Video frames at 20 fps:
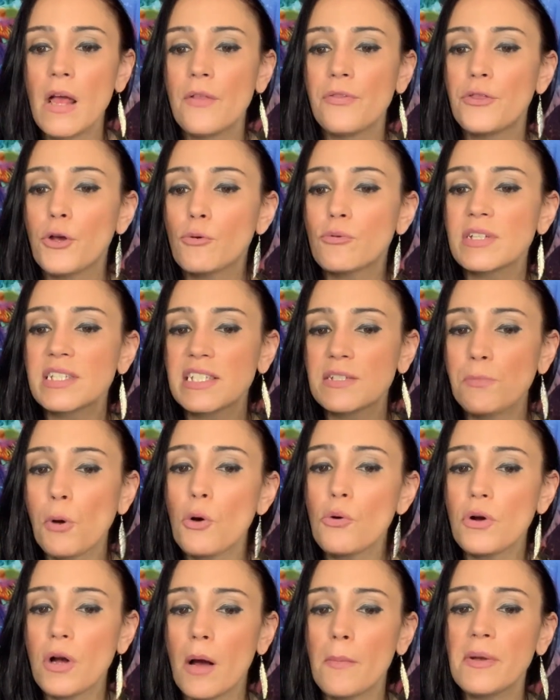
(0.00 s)
there was
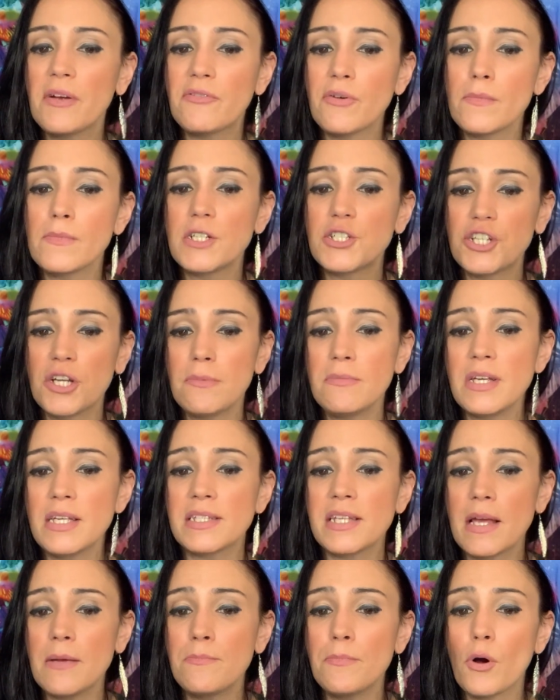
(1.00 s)
smoke coming from the chimneys
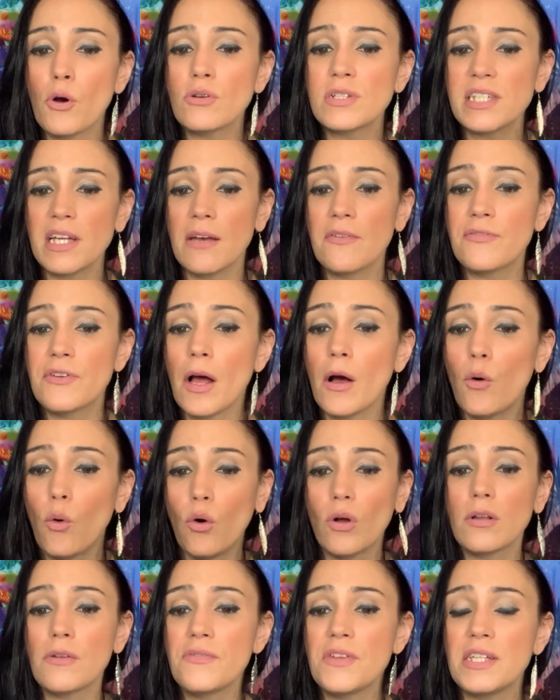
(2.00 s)
in most, if not
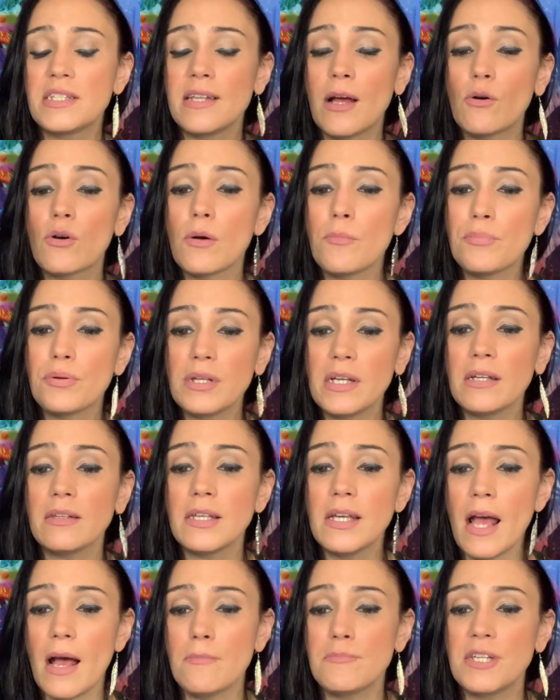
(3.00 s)
all, of these now
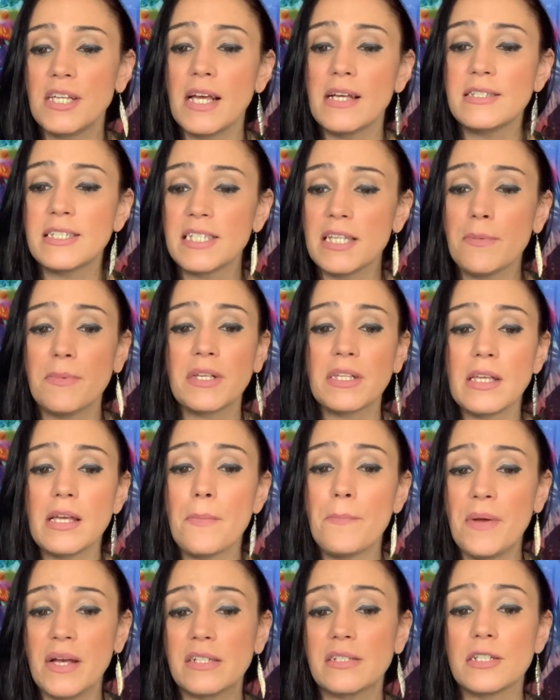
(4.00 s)
completely empty and seemingly
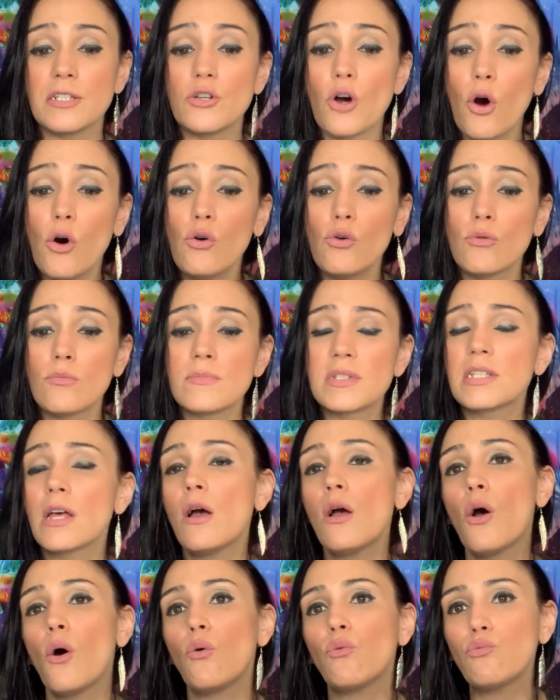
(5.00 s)
abandoned homes.
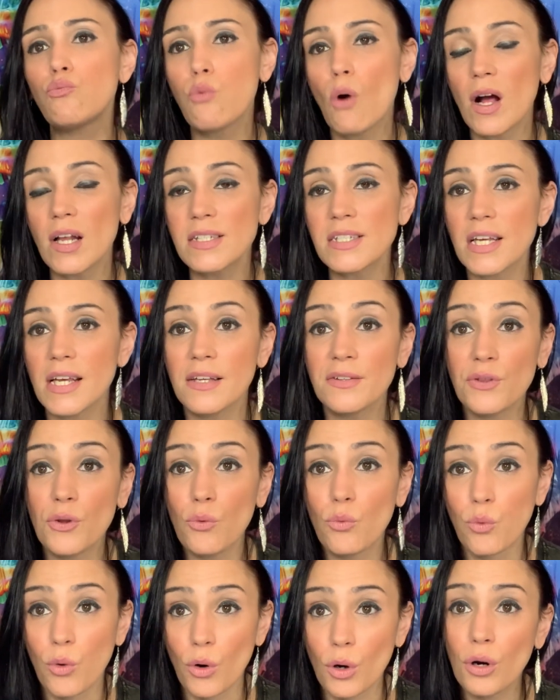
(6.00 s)
What in the
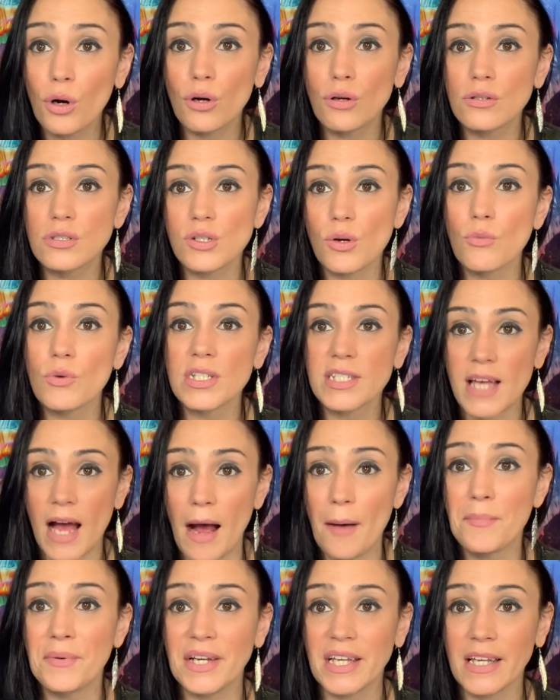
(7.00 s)
world was
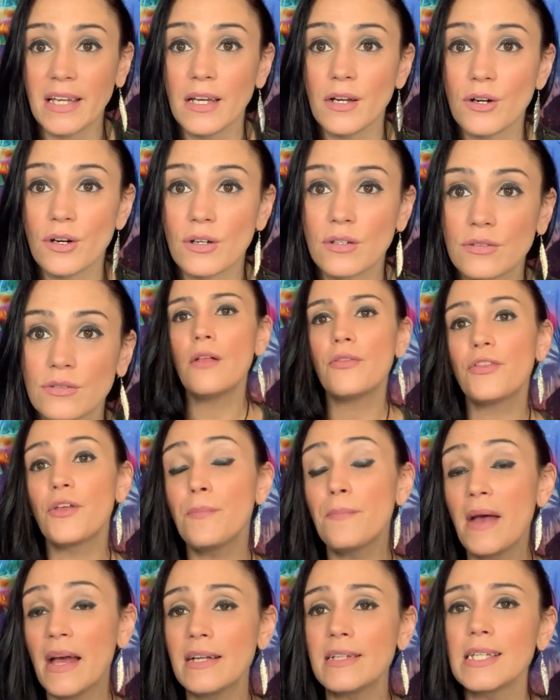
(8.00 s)
happening here? The
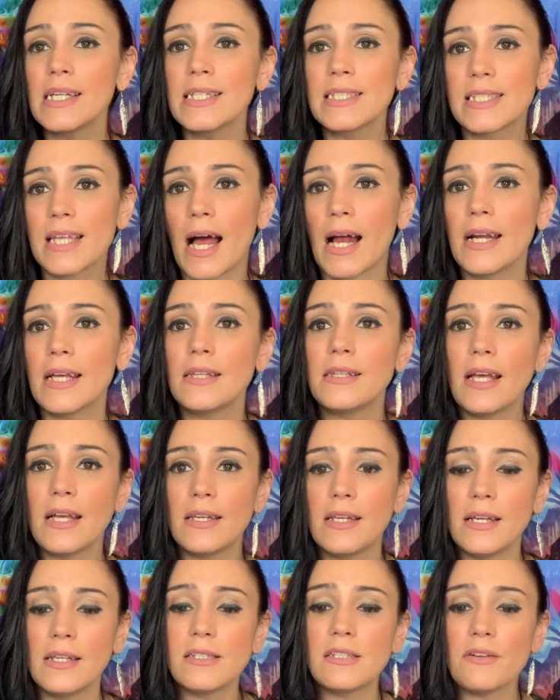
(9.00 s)
men decided they
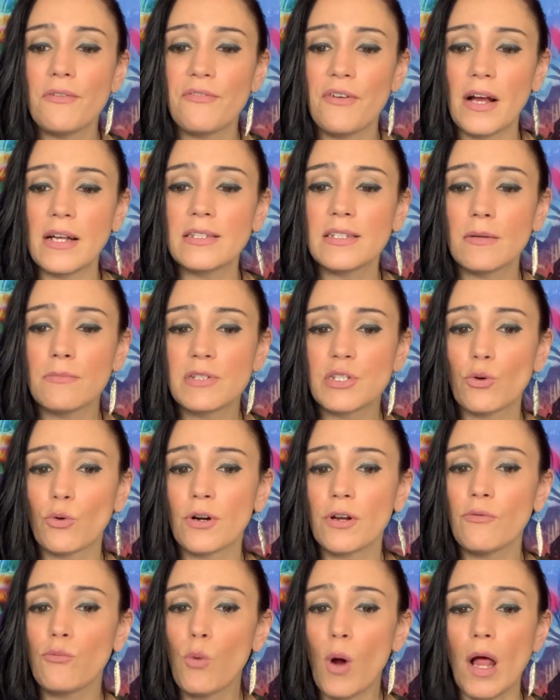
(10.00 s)
needed to find some sort
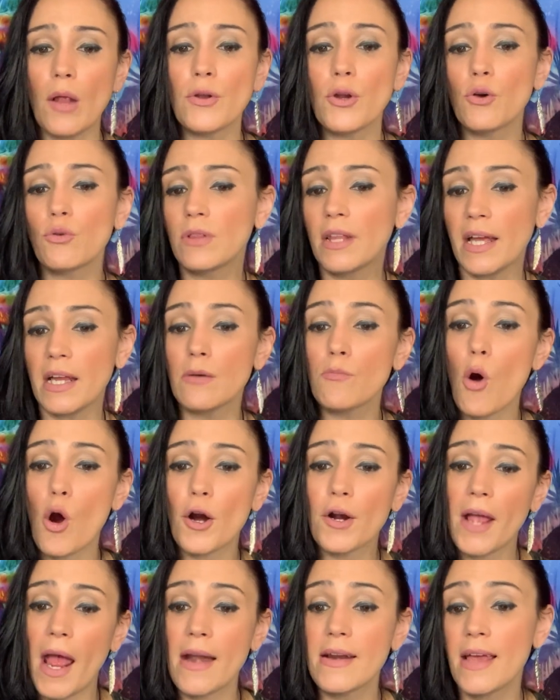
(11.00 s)
of well-known
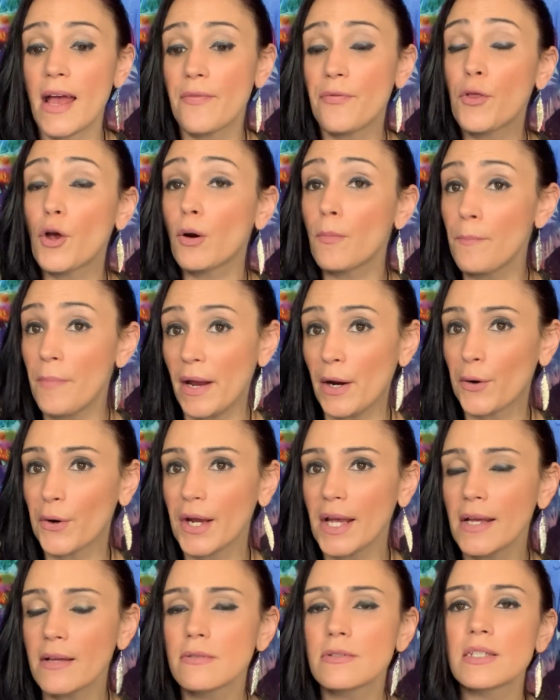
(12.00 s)
landmark and get their
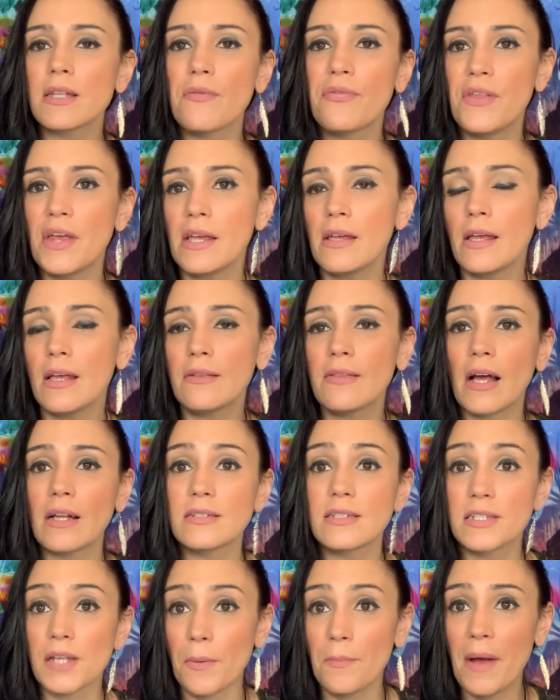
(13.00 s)
bearings, thinking that
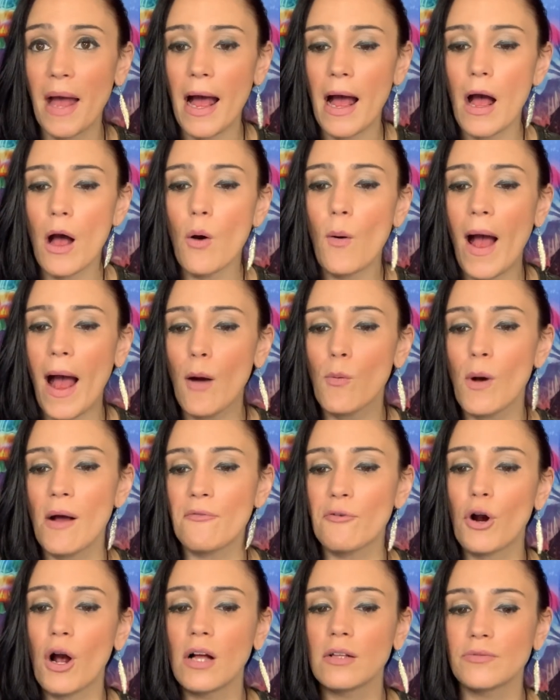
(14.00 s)
somehow,
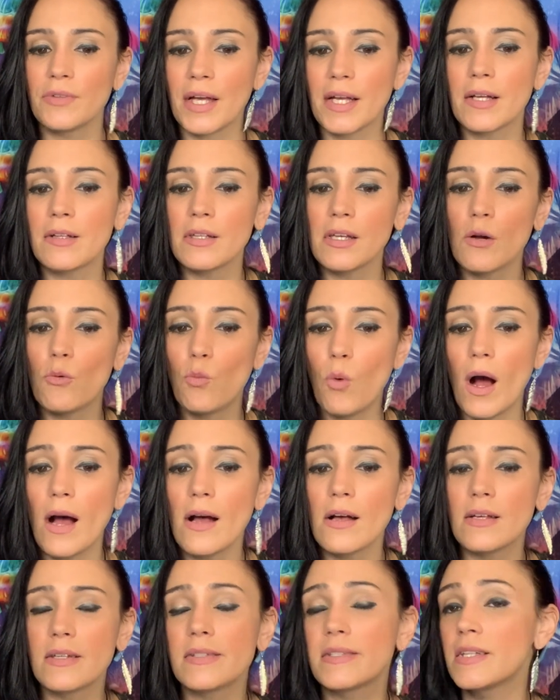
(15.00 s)
however unlikely it
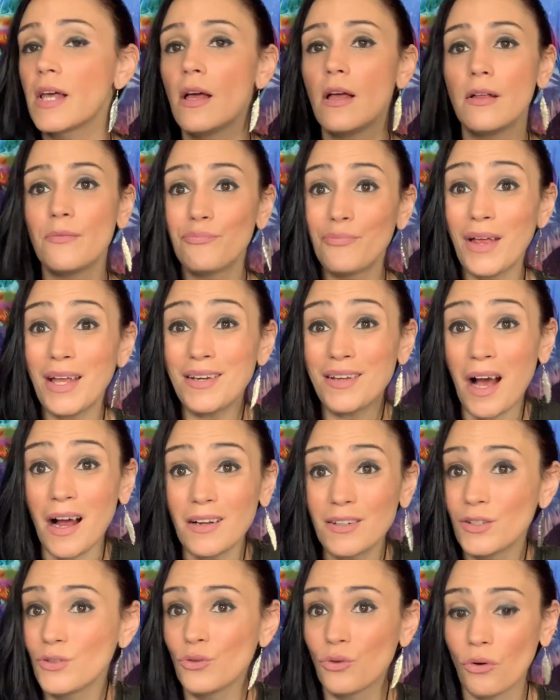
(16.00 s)
was, they'd
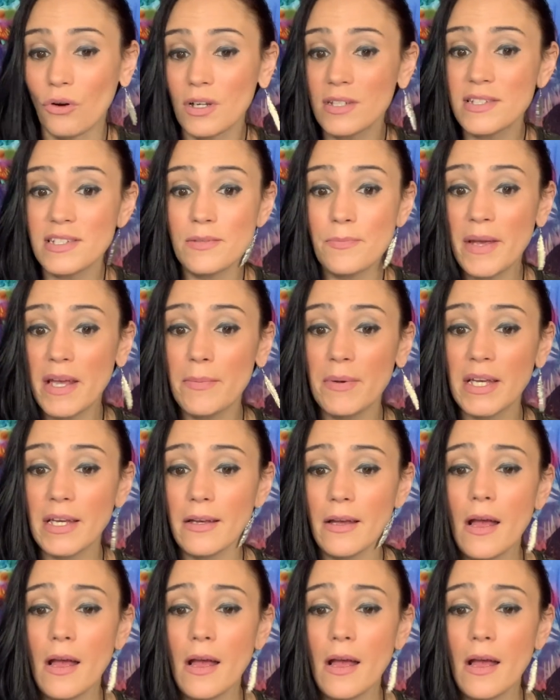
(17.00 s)
gotten lost maybe.